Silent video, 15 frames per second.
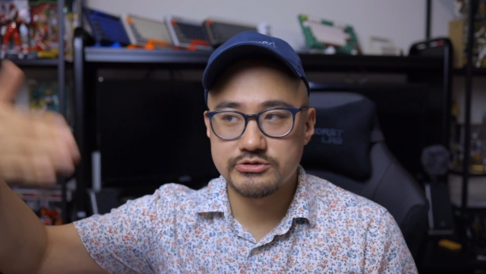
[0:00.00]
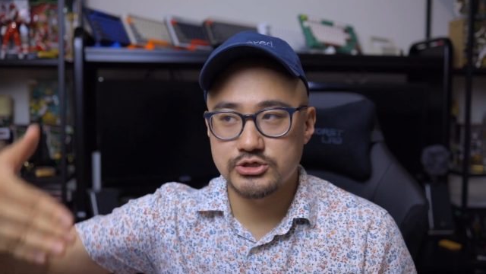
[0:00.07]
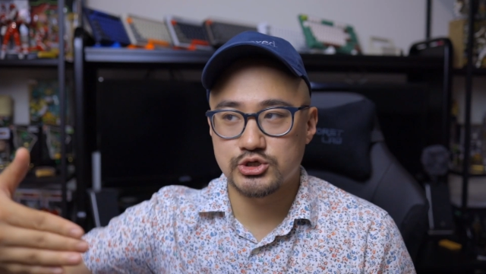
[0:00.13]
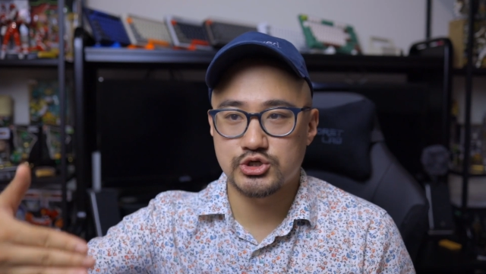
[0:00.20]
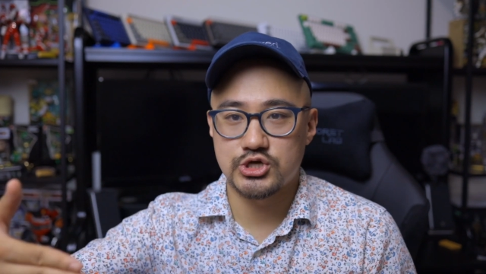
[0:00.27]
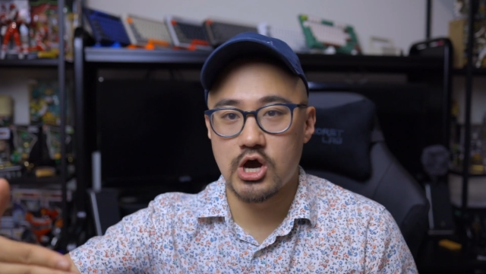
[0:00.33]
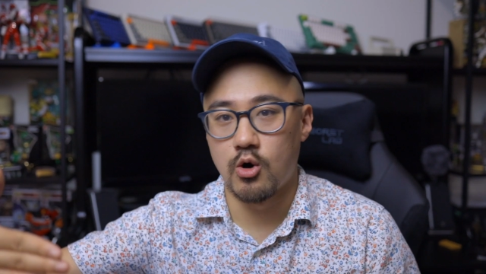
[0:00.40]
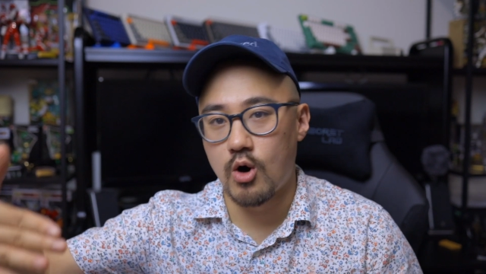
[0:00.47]
to
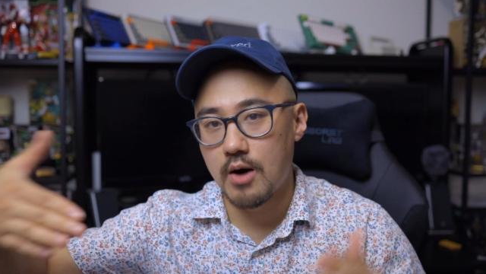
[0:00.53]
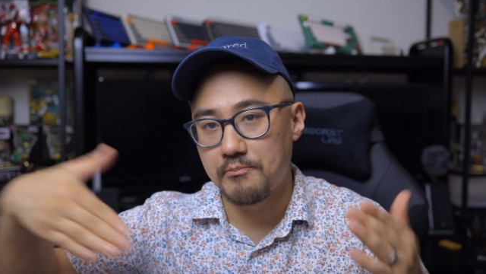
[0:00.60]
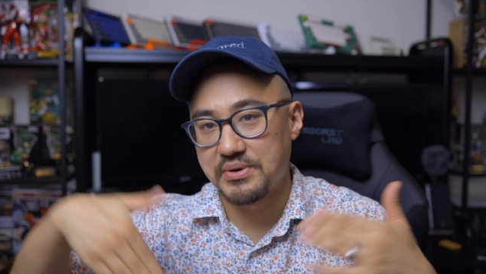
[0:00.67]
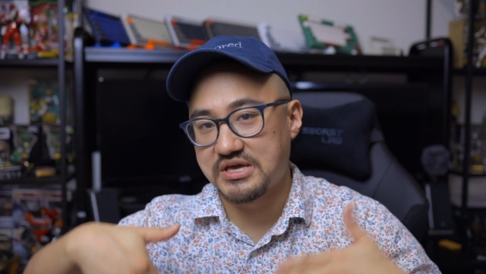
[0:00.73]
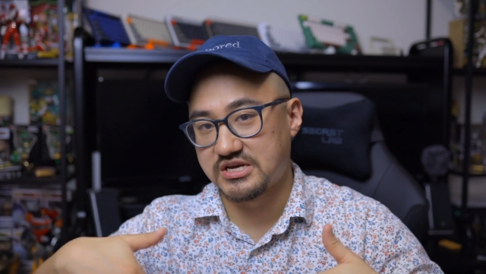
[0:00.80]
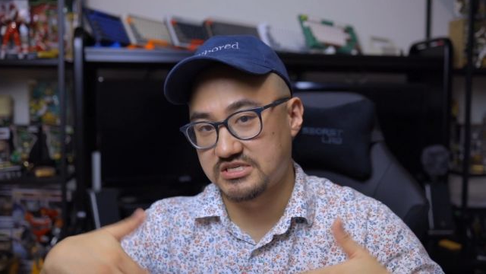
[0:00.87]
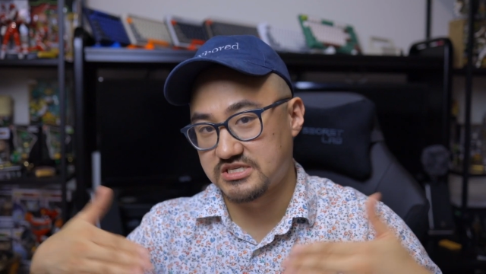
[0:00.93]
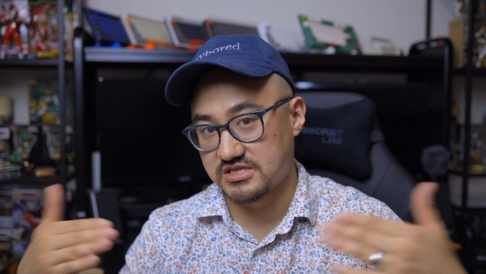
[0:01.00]
show up
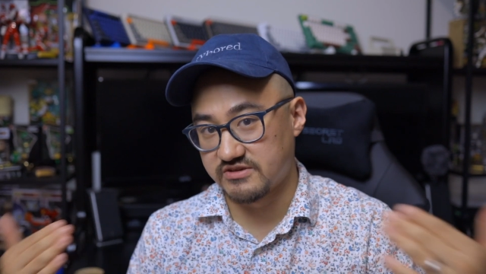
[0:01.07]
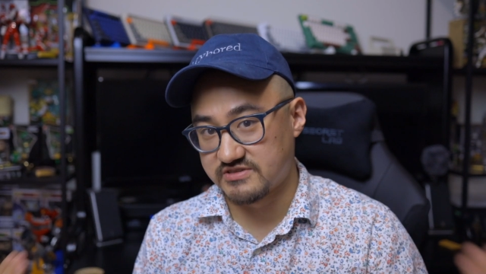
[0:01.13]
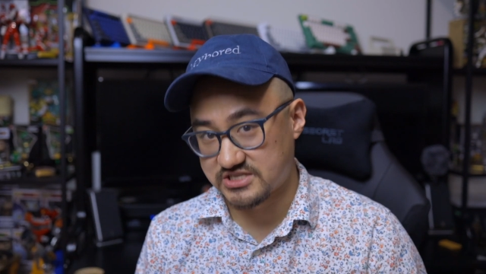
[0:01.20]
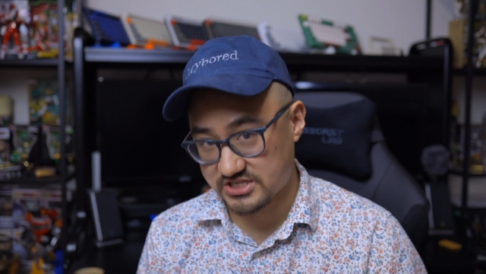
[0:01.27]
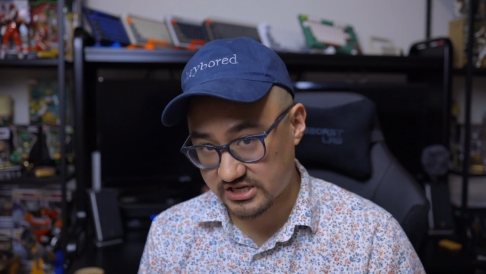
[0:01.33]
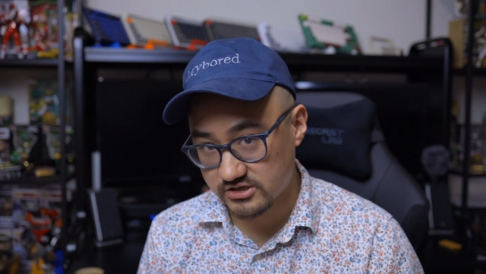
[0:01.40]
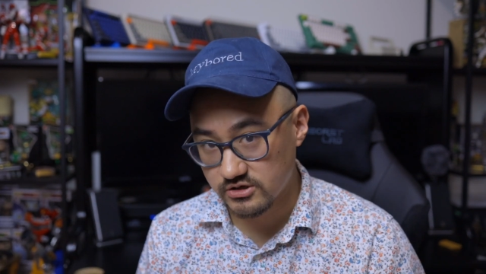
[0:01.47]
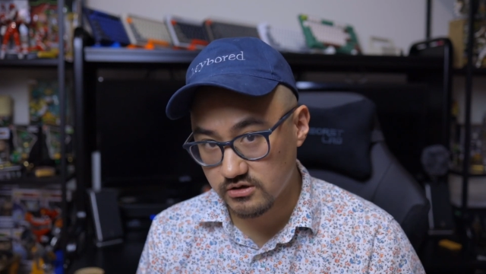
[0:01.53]
because of the
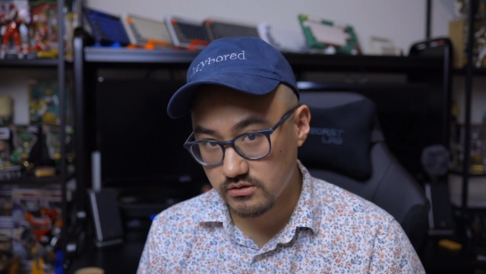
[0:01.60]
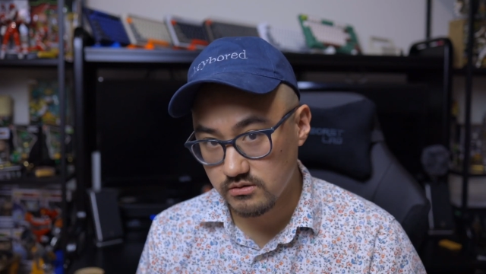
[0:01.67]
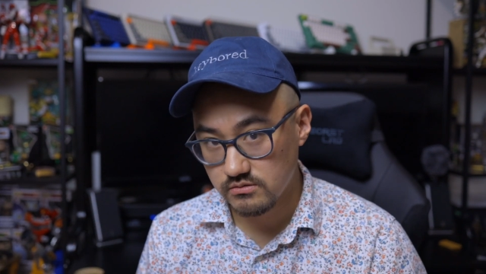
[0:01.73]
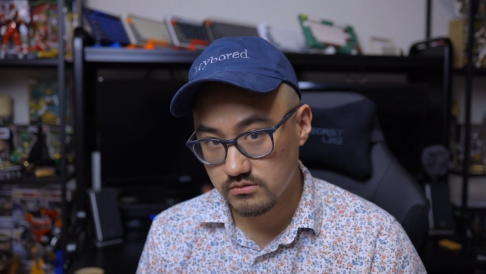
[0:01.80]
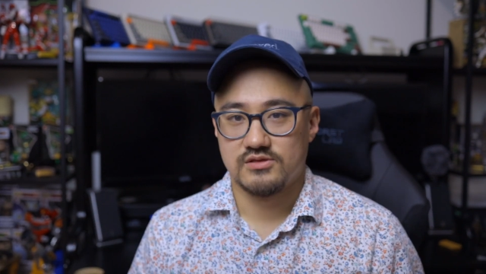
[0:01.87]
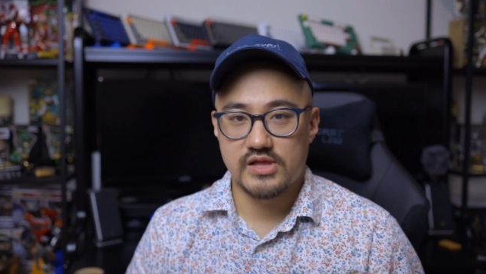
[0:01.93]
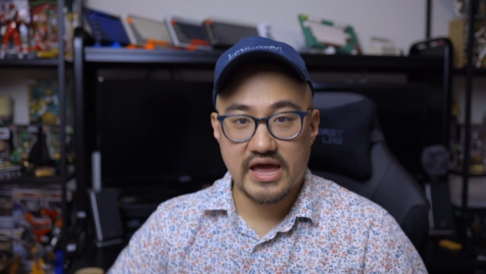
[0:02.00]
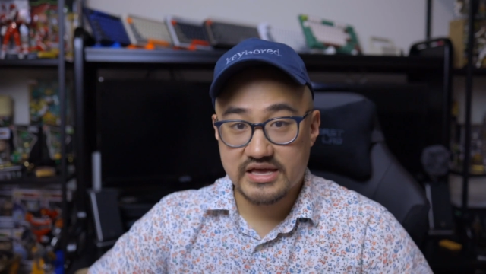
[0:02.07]
signal?
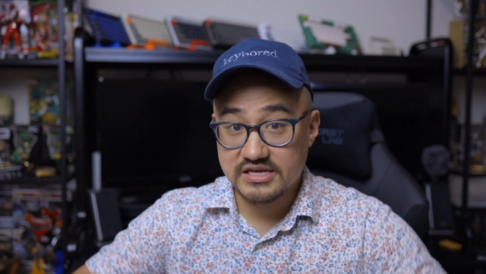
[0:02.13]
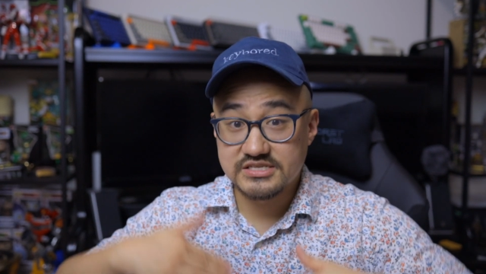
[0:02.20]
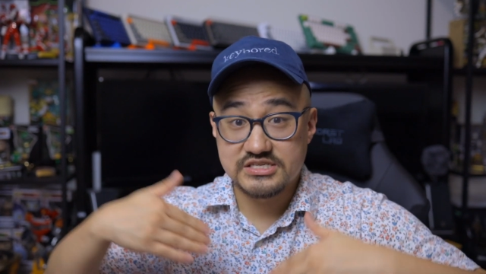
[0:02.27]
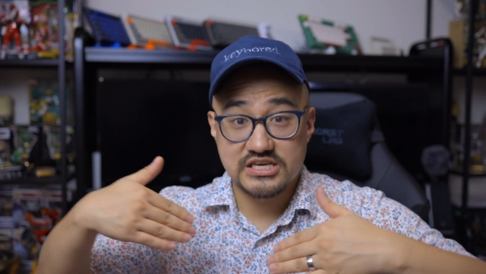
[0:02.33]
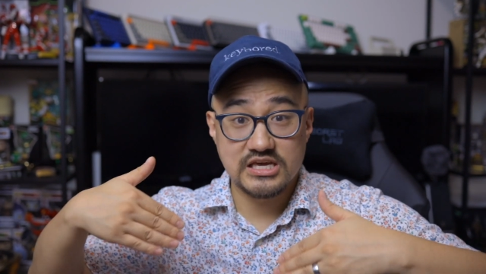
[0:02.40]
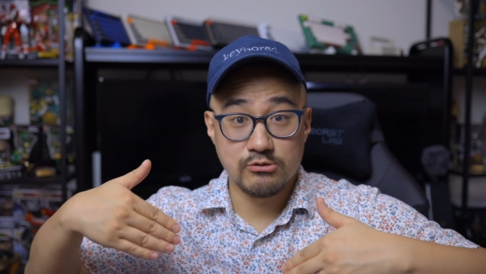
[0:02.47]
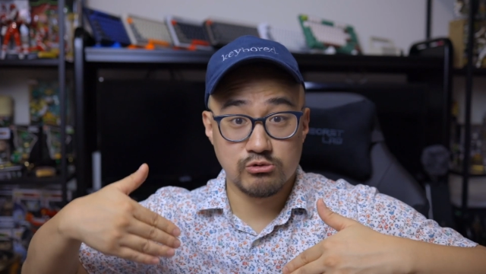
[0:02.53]
Is he